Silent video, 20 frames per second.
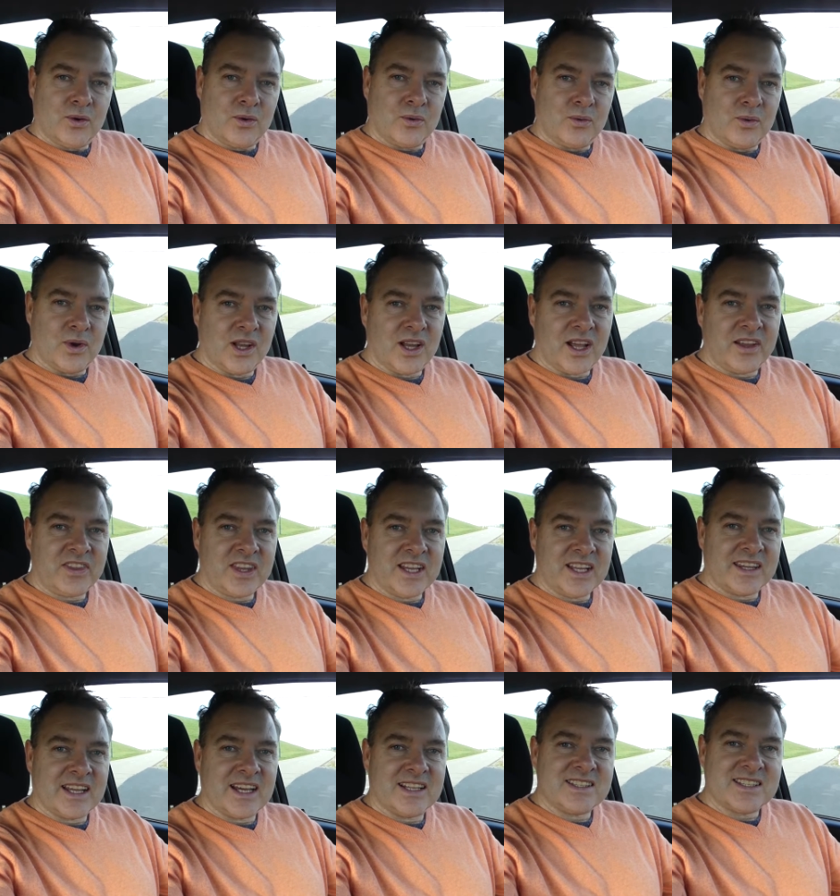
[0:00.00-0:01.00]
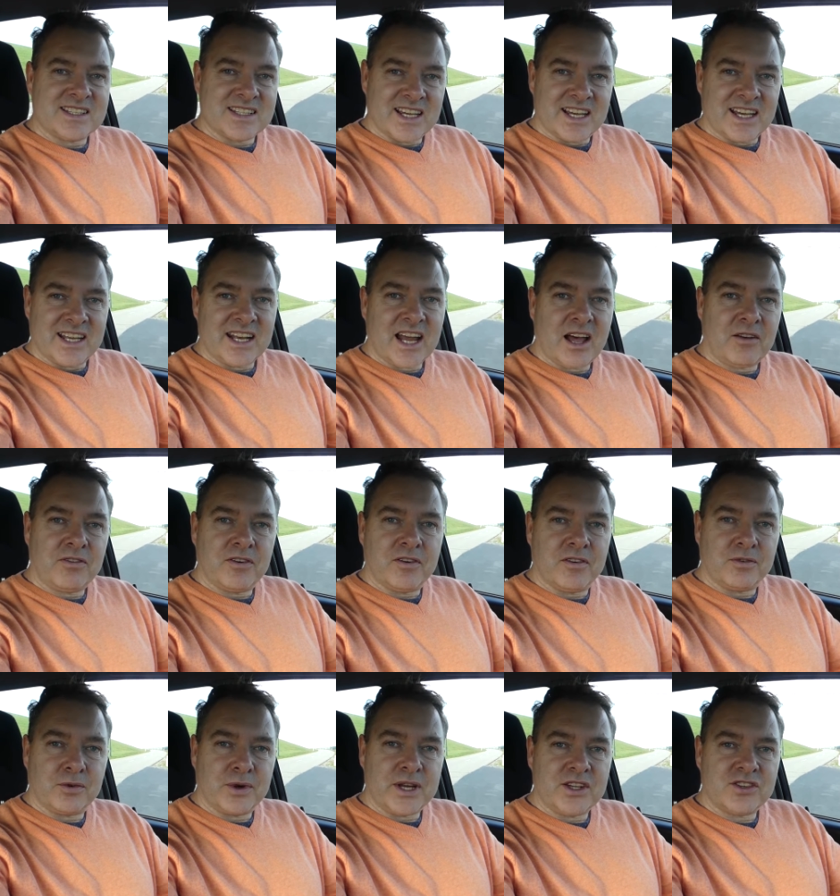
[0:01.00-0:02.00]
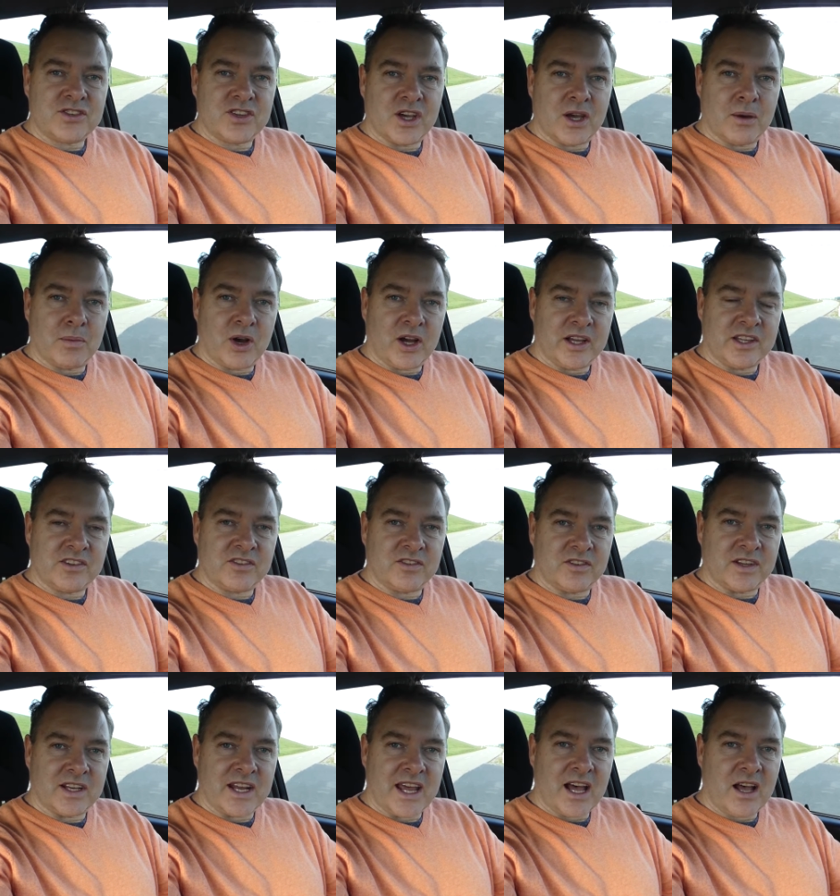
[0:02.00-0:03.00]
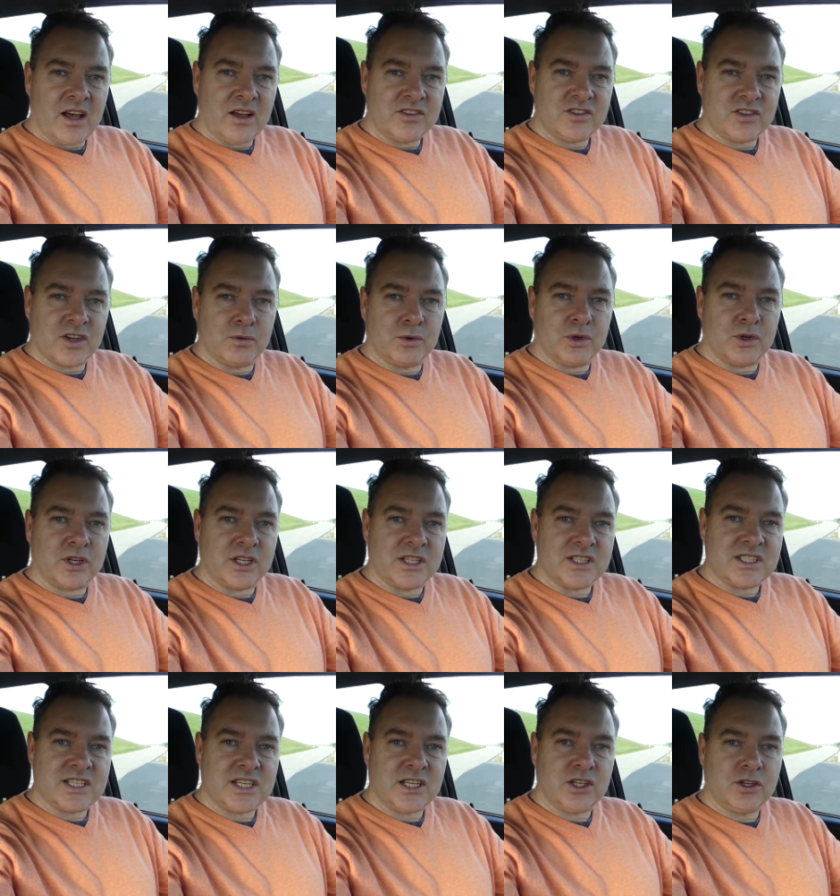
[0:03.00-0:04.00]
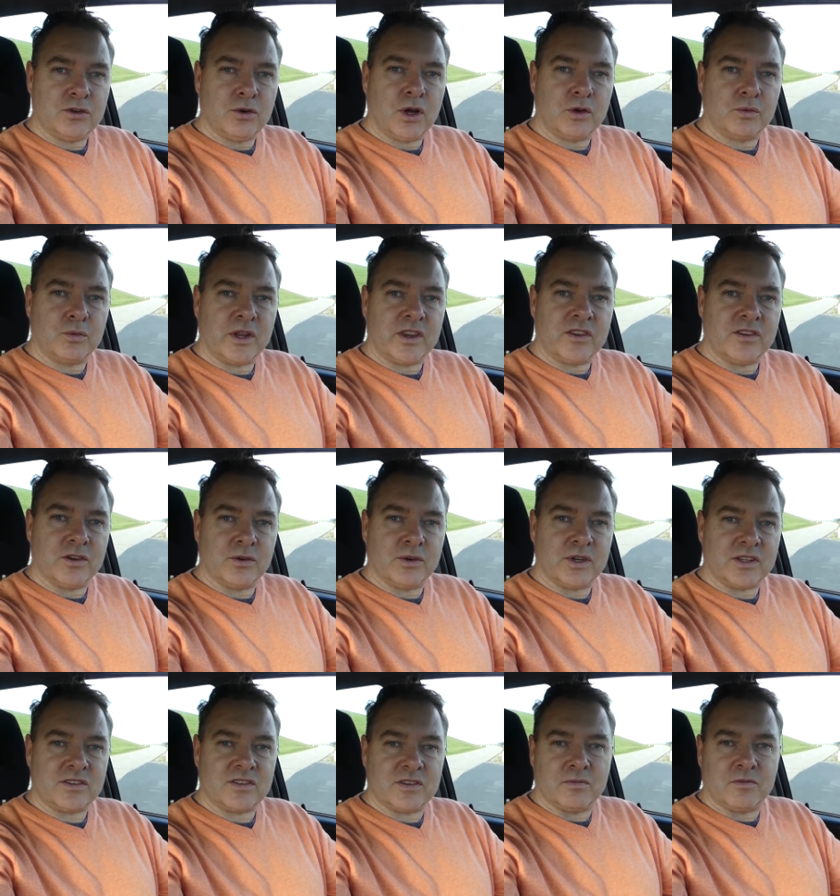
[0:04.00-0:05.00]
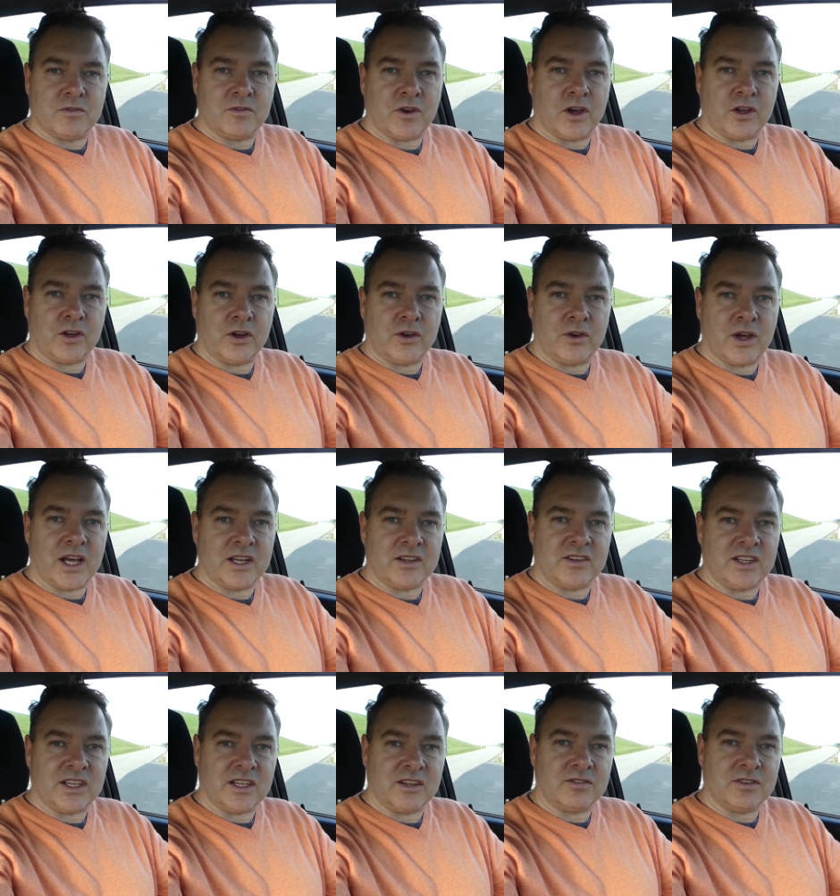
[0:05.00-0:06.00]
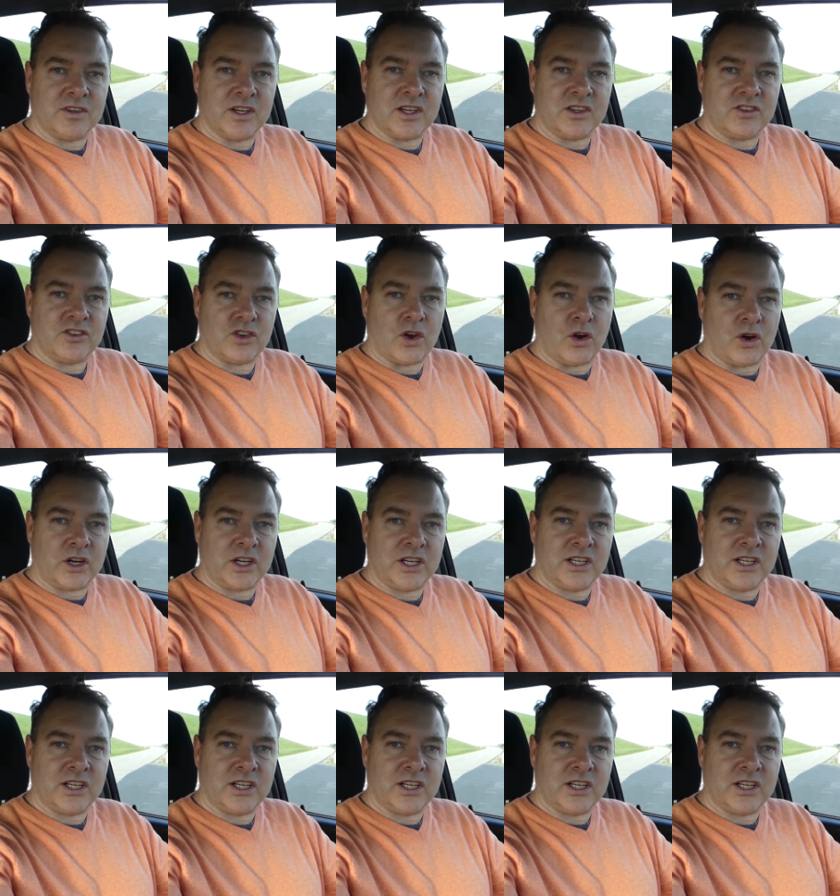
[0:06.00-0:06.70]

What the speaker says: Well, I think that's enough of wind turbines for now, so we'll continue on with doing some photo hunting for stock.